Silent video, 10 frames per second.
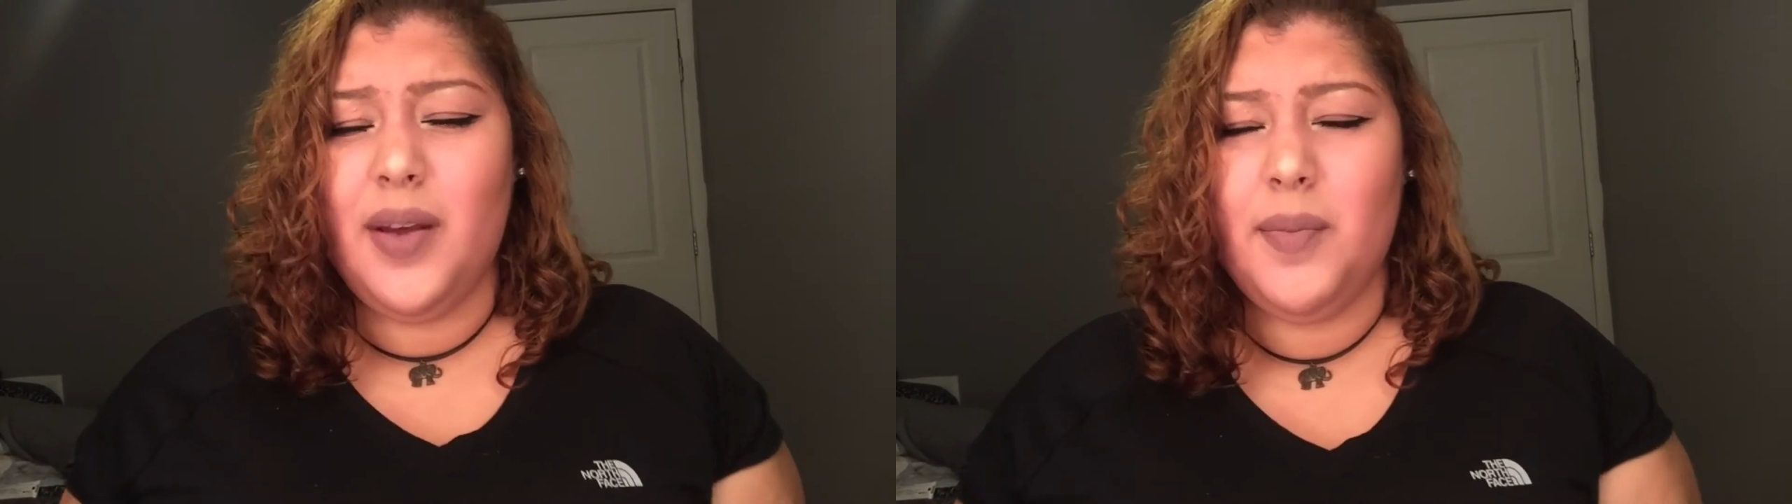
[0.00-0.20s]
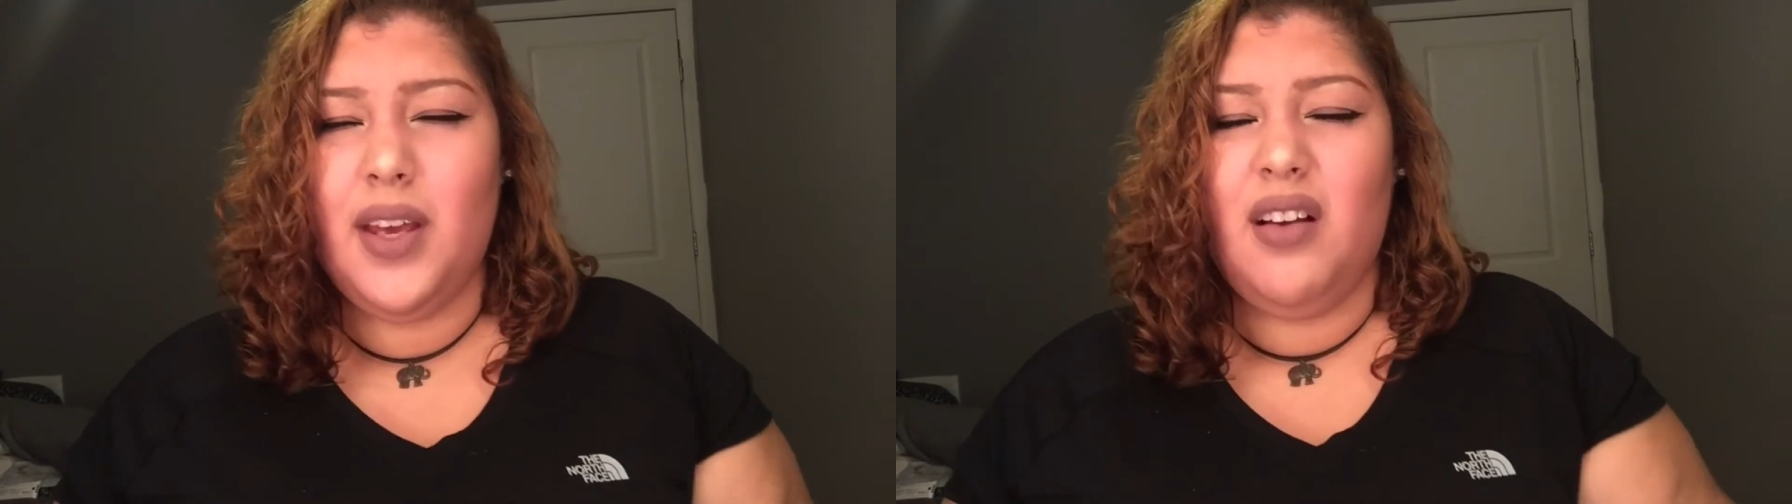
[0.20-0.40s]

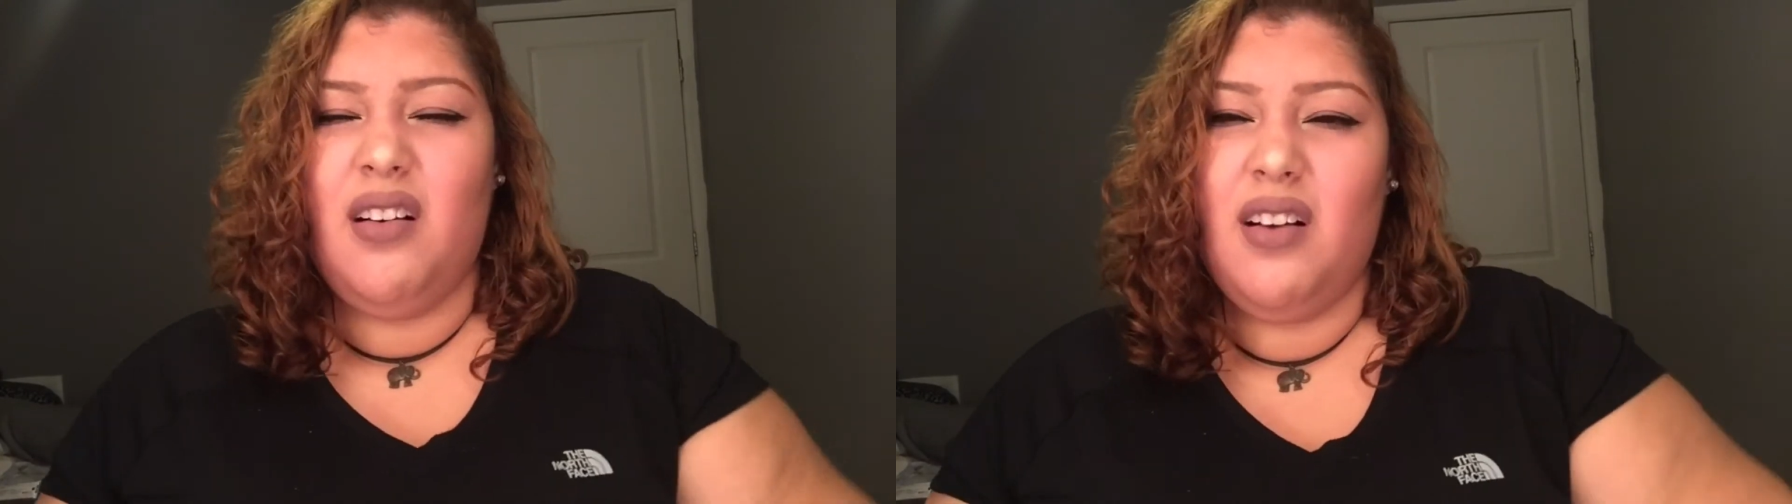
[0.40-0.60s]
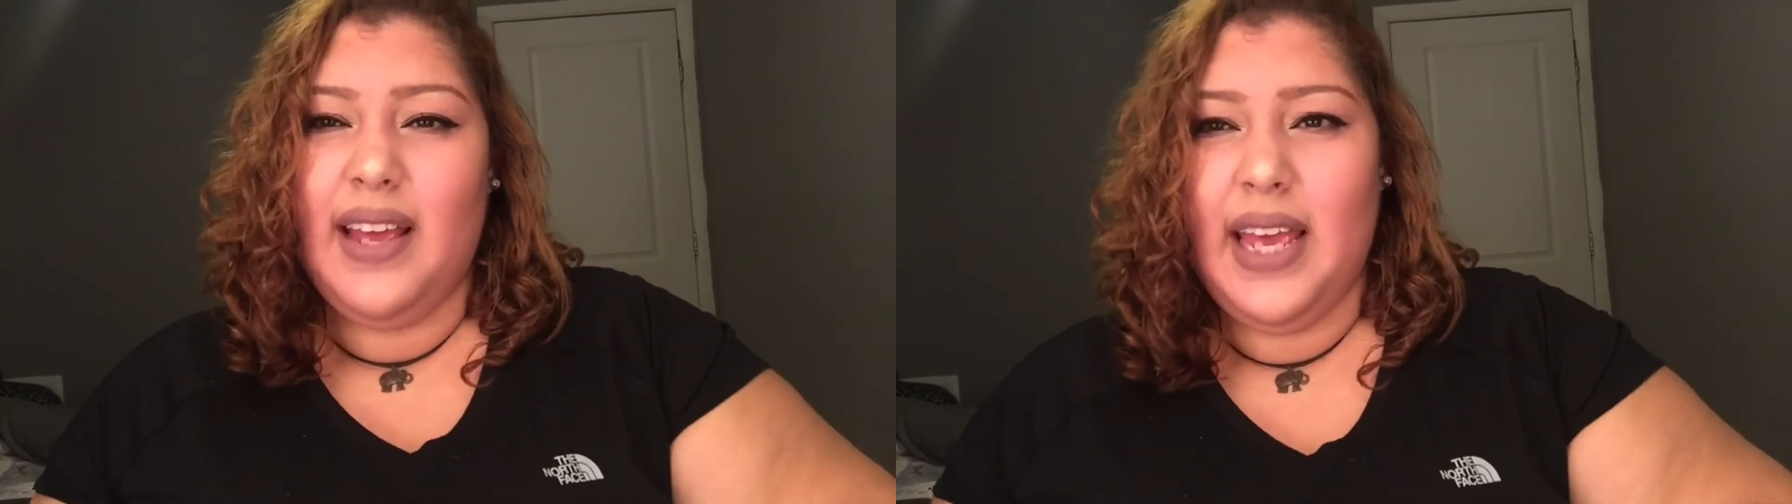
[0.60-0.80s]
like,
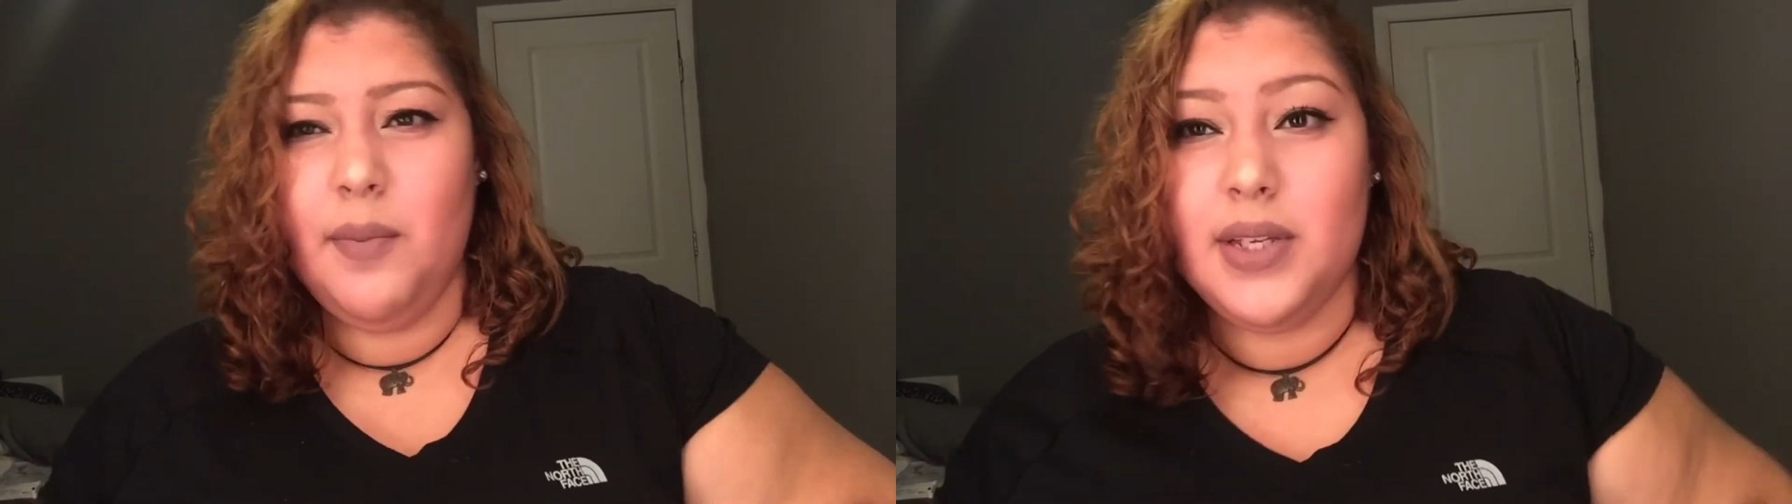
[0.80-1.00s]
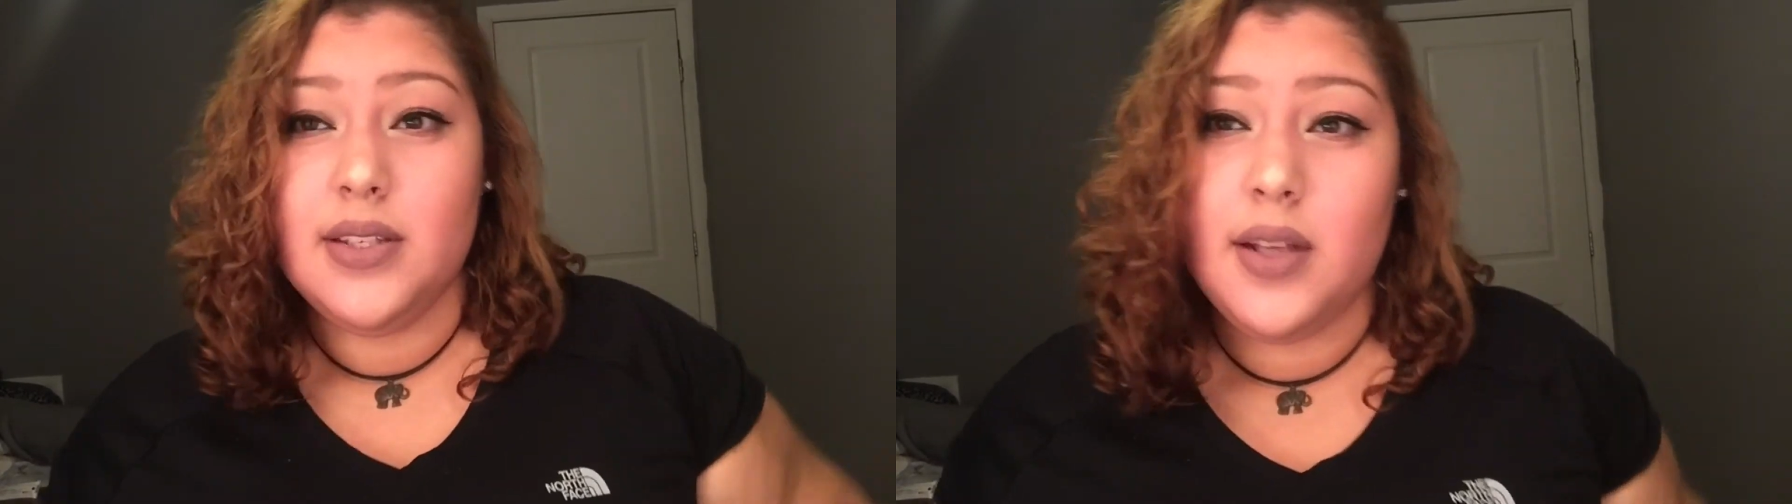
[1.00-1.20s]
oh, I hate
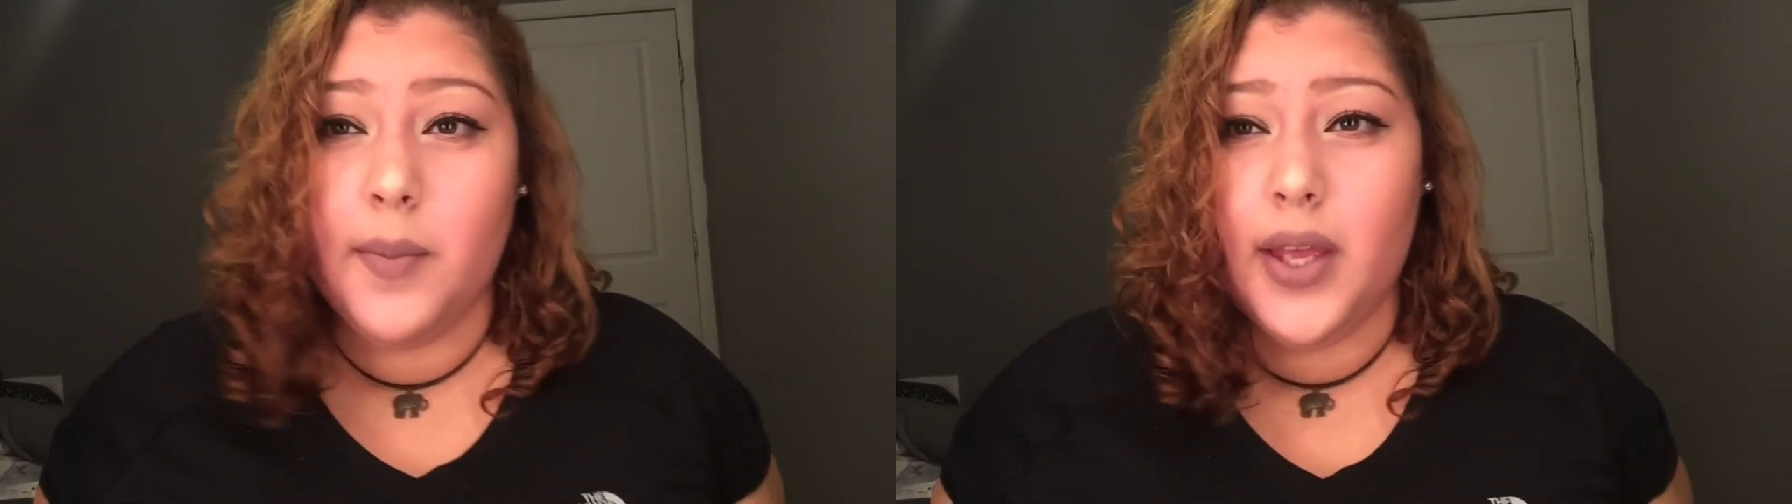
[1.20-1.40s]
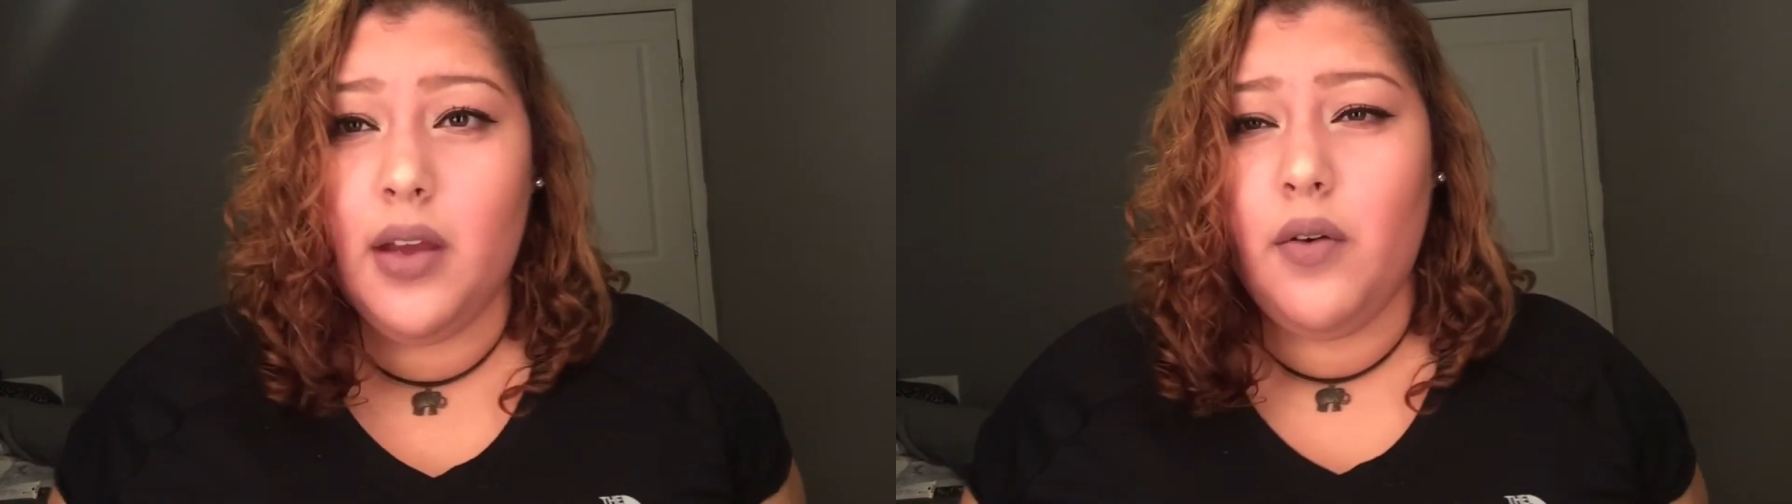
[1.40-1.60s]
my
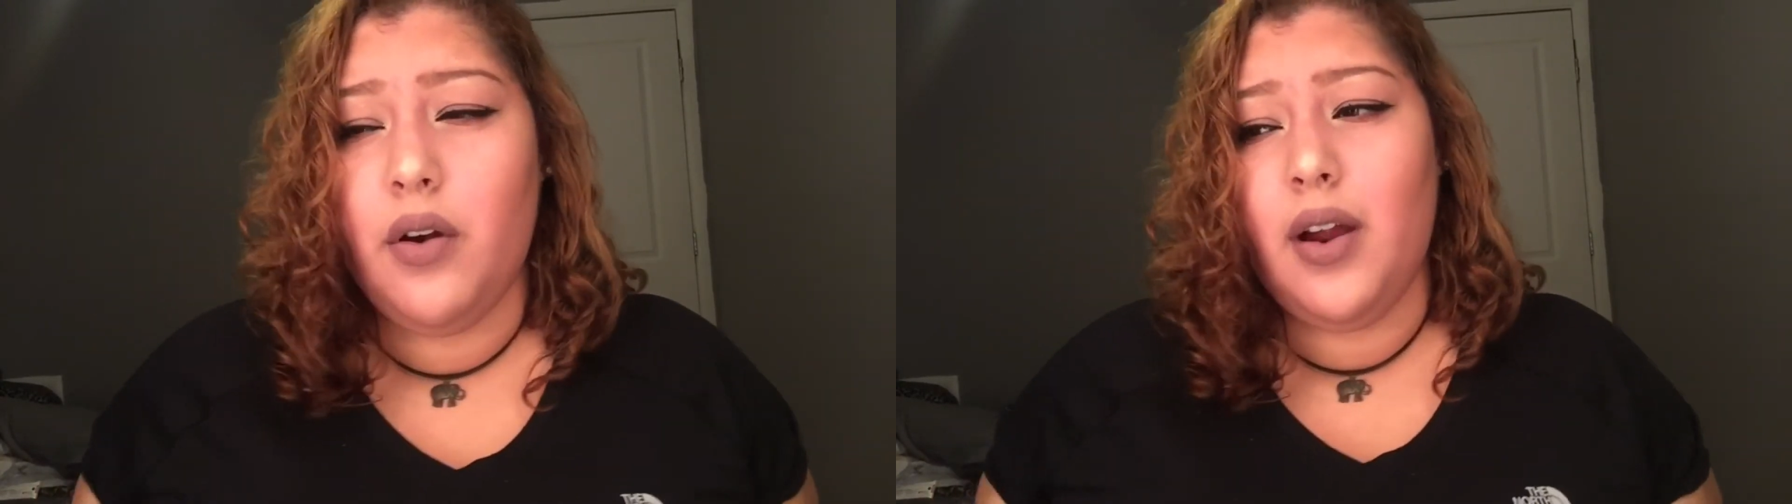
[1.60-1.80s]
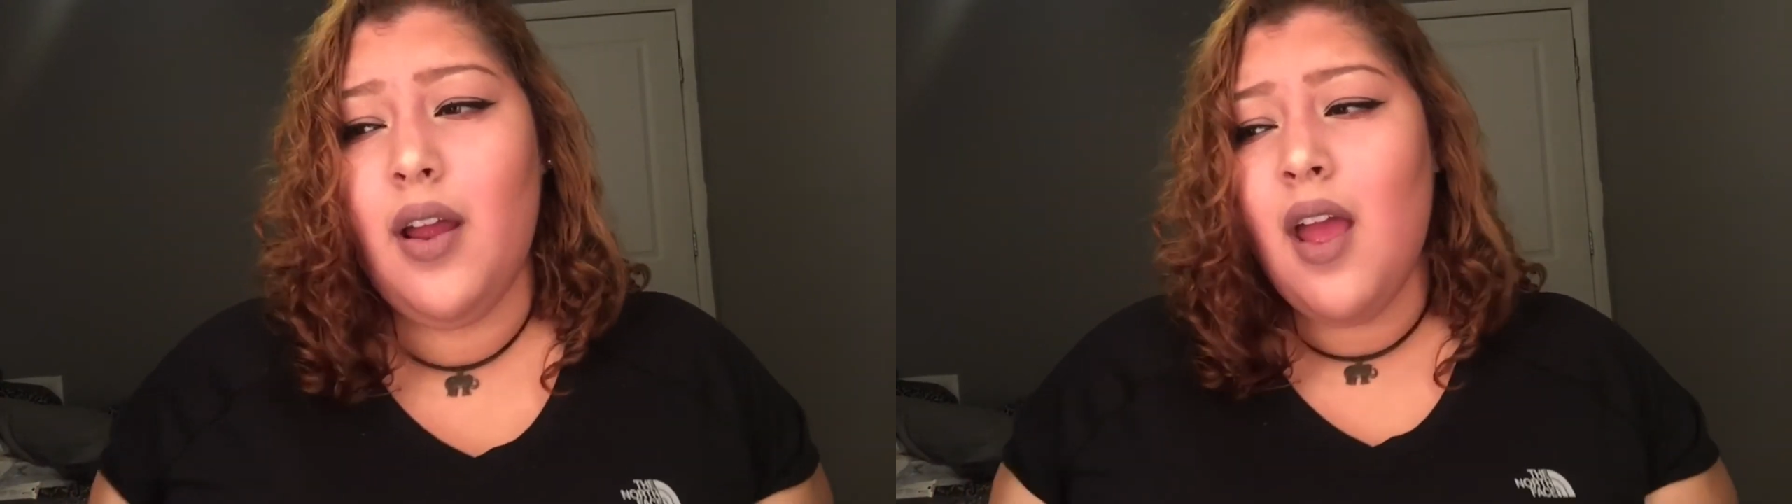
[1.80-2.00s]
stomach,
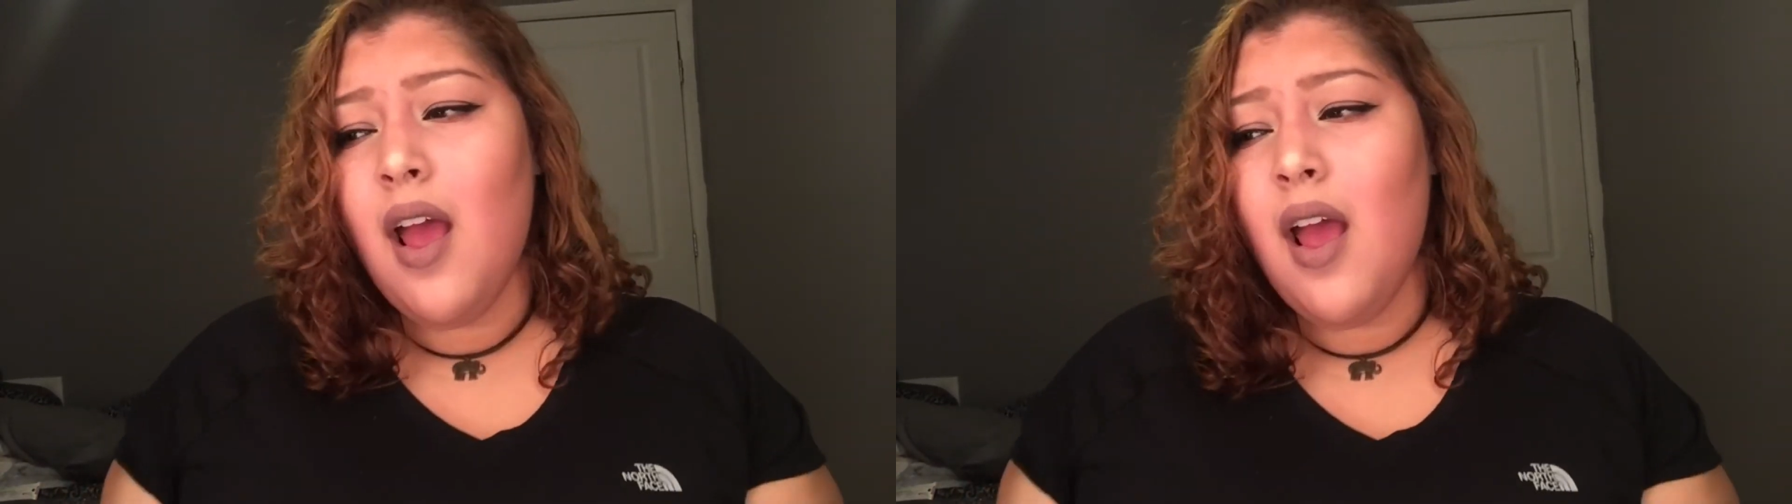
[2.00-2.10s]
or,